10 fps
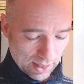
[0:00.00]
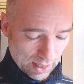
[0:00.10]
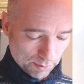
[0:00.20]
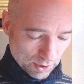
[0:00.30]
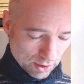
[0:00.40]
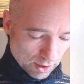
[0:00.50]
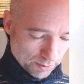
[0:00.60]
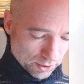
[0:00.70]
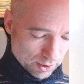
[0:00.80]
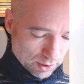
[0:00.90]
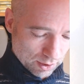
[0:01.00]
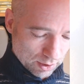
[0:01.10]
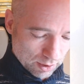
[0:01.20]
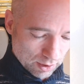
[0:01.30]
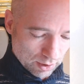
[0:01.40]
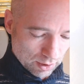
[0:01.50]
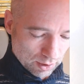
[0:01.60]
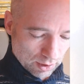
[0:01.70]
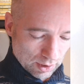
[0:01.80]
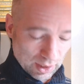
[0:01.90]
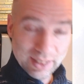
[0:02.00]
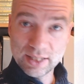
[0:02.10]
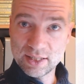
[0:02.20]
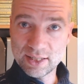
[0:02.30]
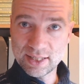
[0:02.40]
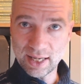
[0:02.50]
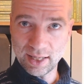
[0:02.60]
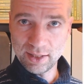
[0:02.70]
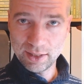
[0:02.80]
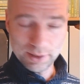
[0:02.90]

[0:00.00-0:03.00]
and that becomes che.